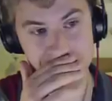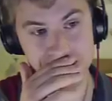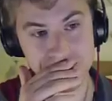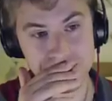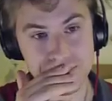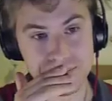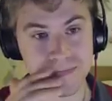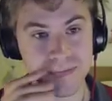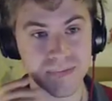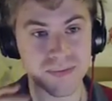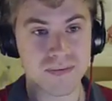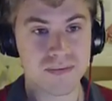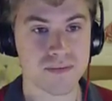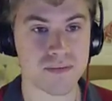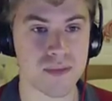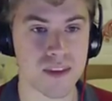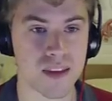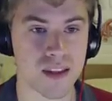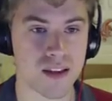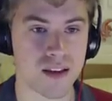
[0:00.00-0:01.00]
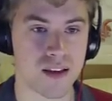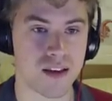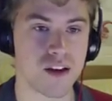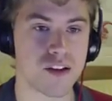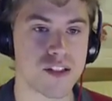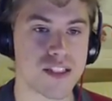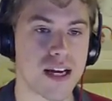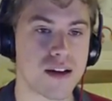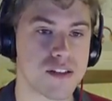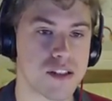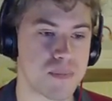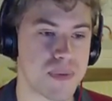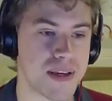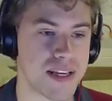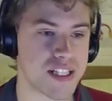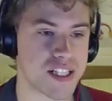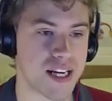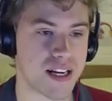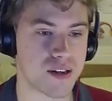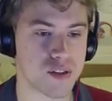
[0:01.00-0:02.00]
do. Goes out into
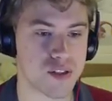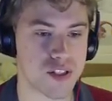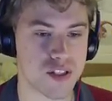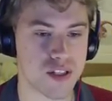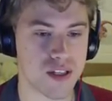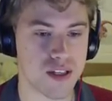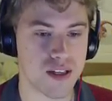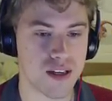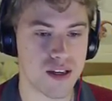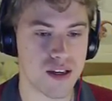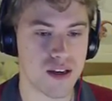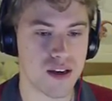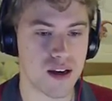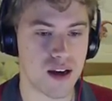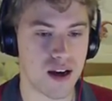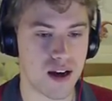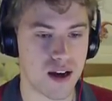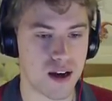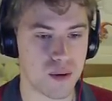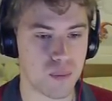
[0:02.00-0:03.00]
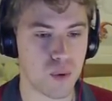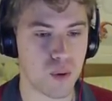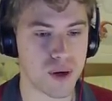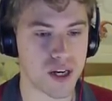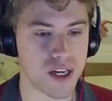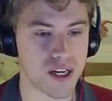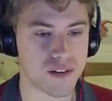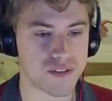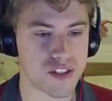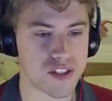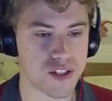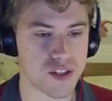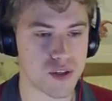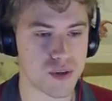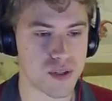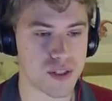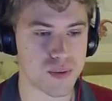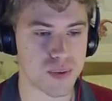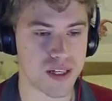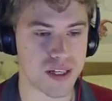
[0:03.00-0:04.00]
Beach House. What we're going to have to
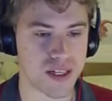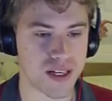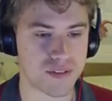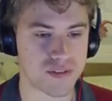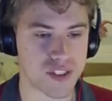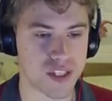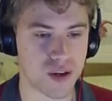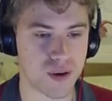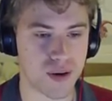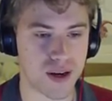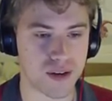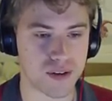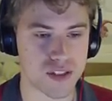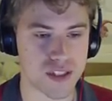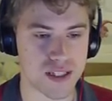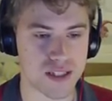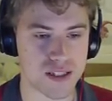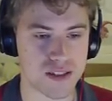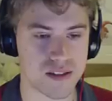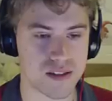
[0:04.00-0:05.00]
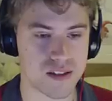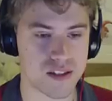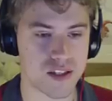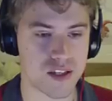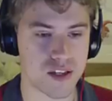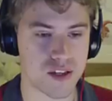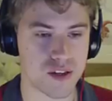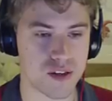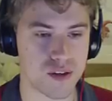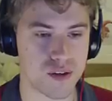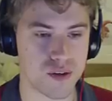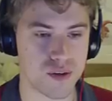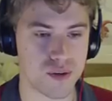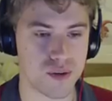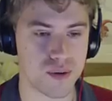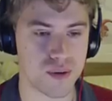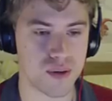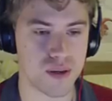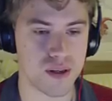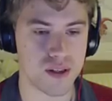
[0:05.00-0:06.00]
do is we're going to have to go out
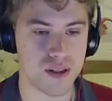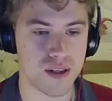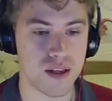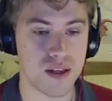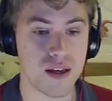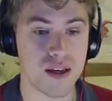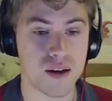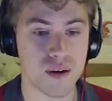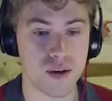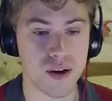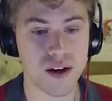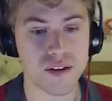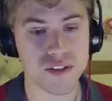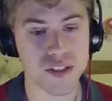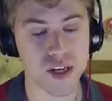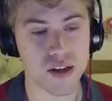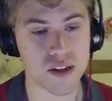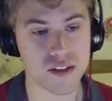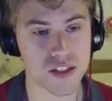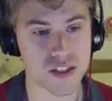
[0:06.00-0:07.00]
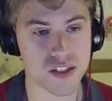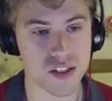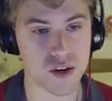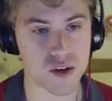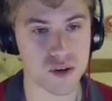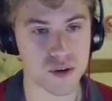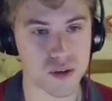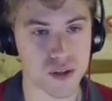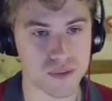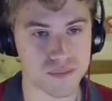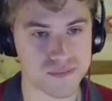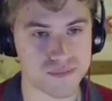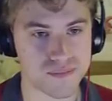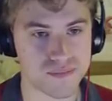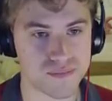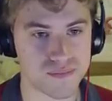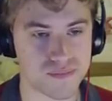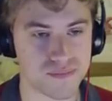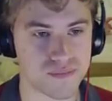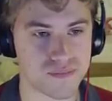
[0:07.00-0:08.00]
into... We're going to have to go out into Doge.
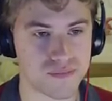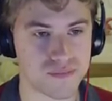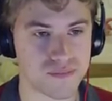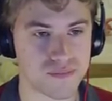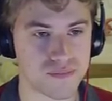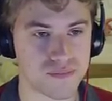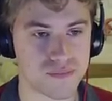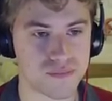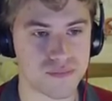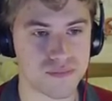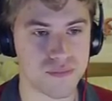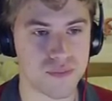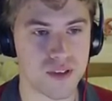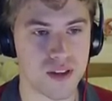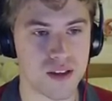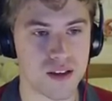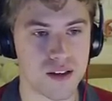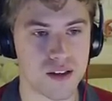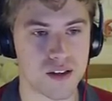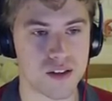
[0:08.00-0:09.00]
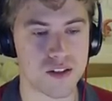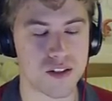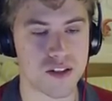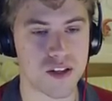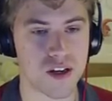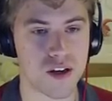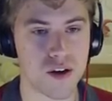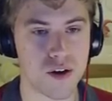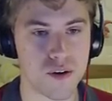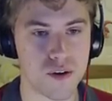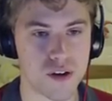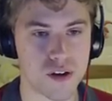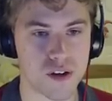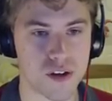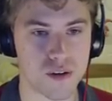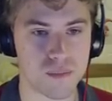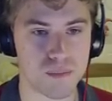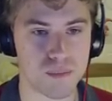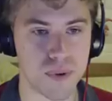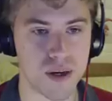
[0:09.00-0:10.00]
Because
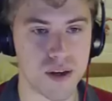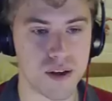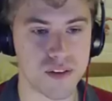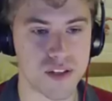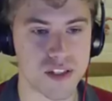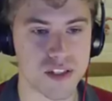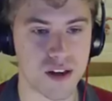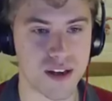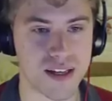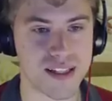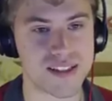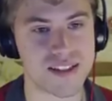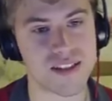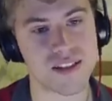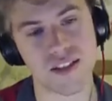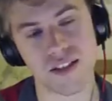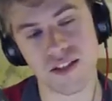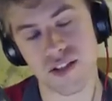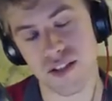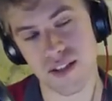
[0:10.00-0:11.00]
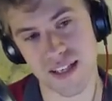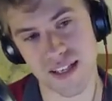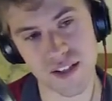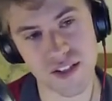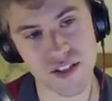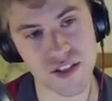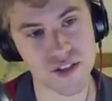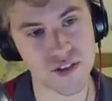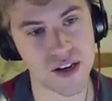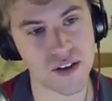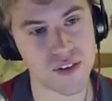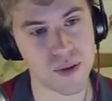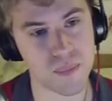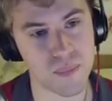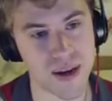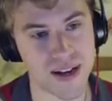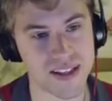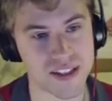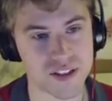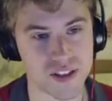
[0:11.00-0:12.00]
Doge can burn this guy. He does go straight for
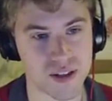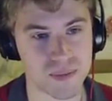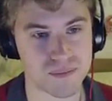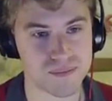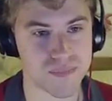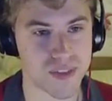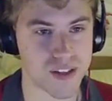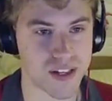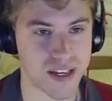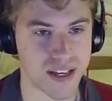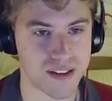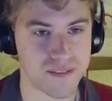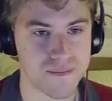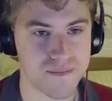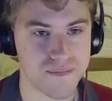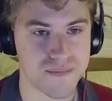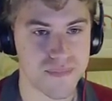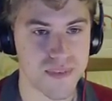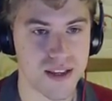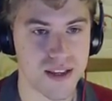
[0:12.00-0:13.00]
the belly drum. Okay.